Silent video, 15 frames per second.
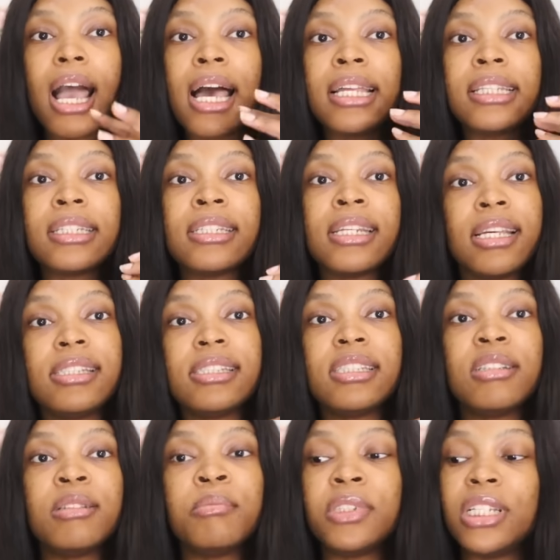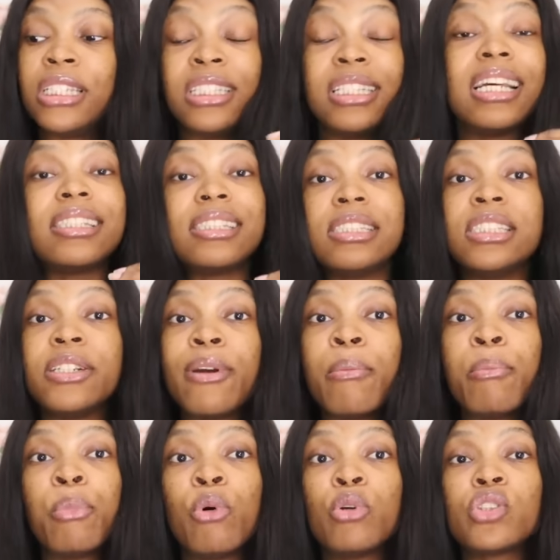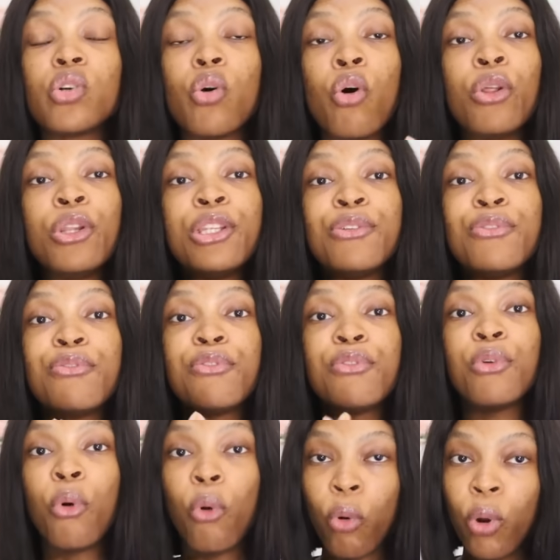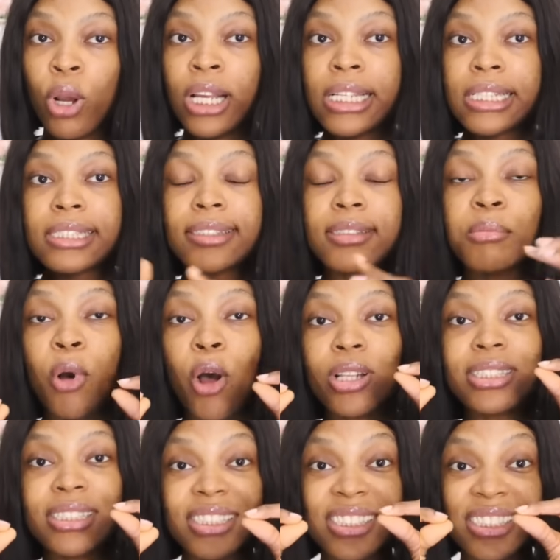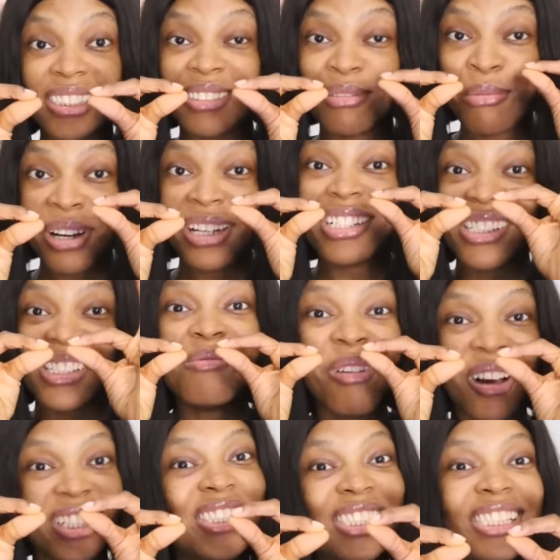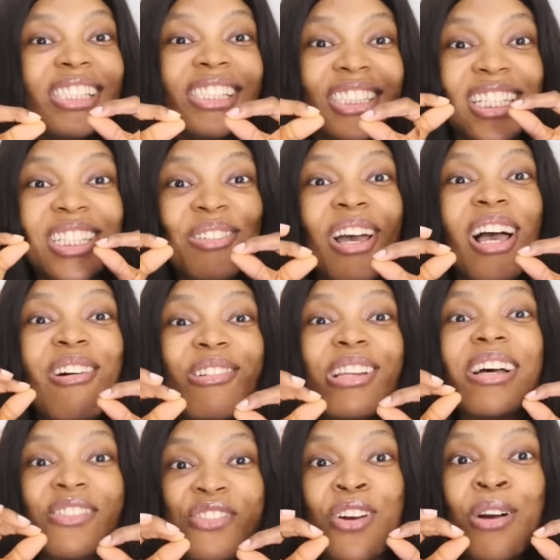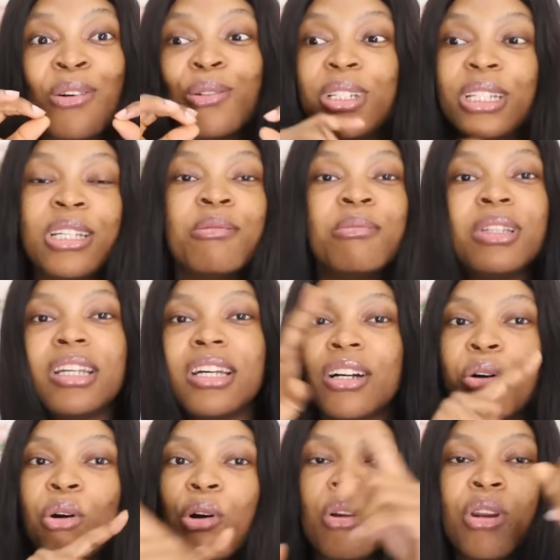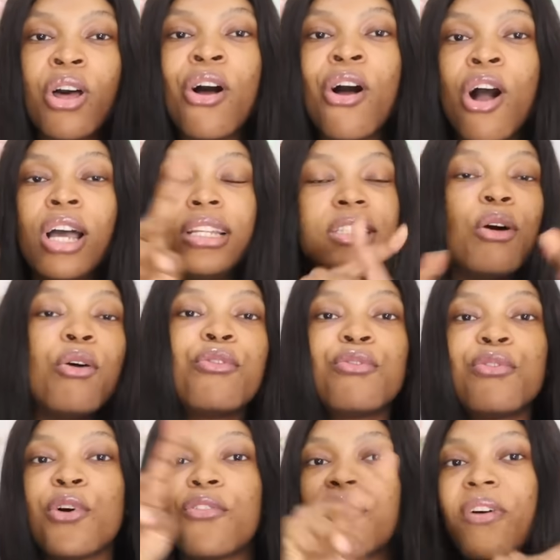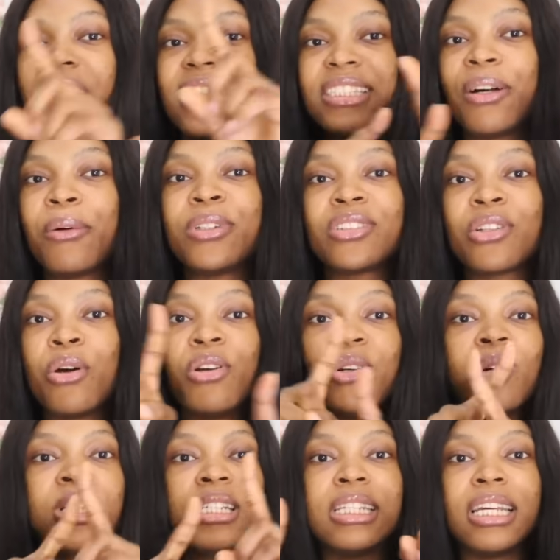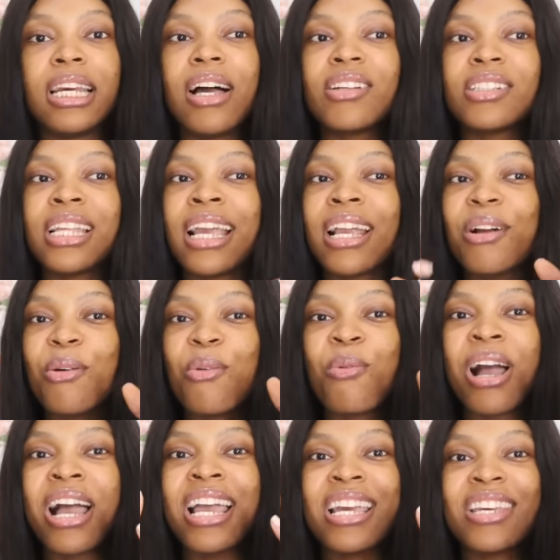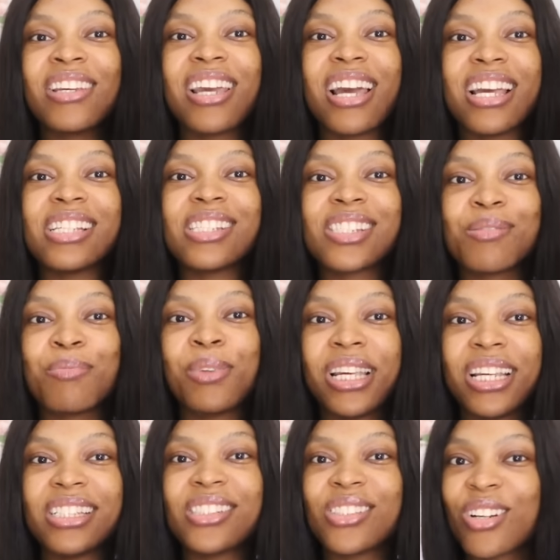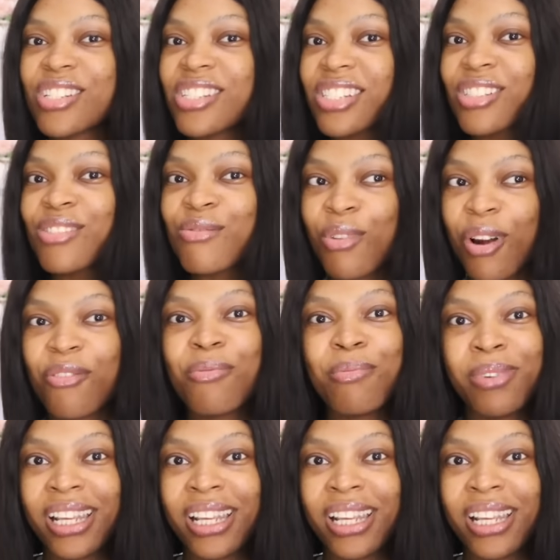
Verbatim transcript: and the next thing, the next thing they were both on the floor, smarting, remaining smarting. Kiddwaya would have strangled him. The whole the whole floor fight that was going on there. I was like, why are you guys playing such rough